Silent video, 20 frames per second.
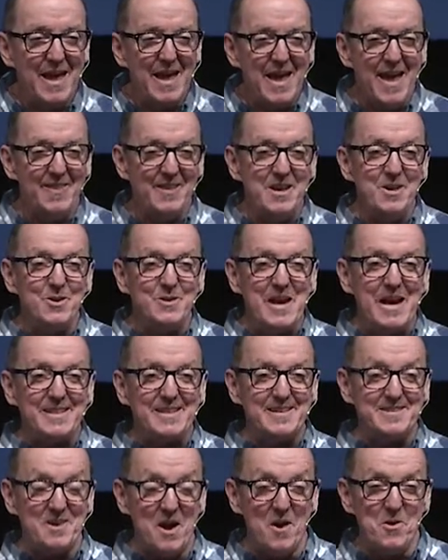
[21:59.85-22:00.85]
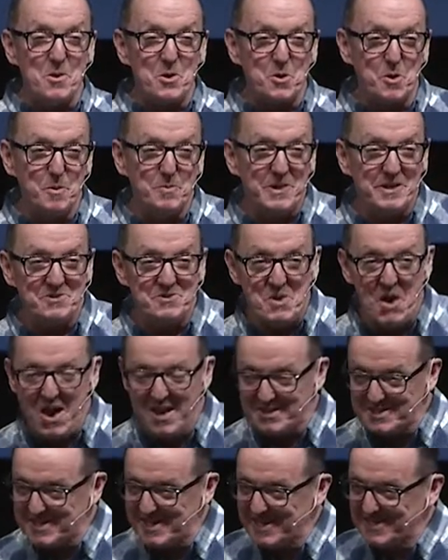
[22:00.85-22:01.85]
And then you got this other group, these
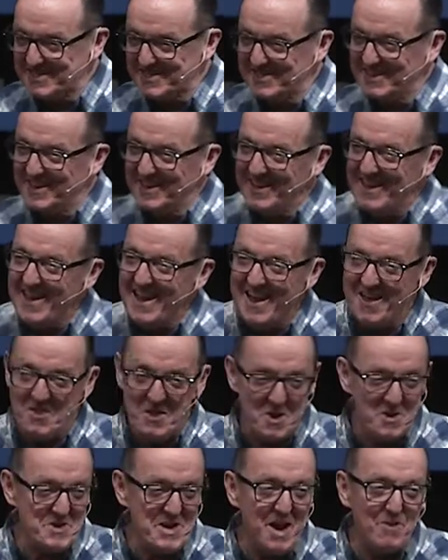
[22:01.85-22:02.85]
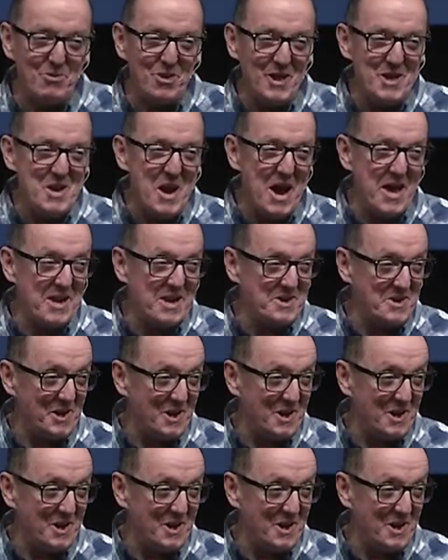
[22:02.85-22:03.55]
Gnostics. And they're definitely not into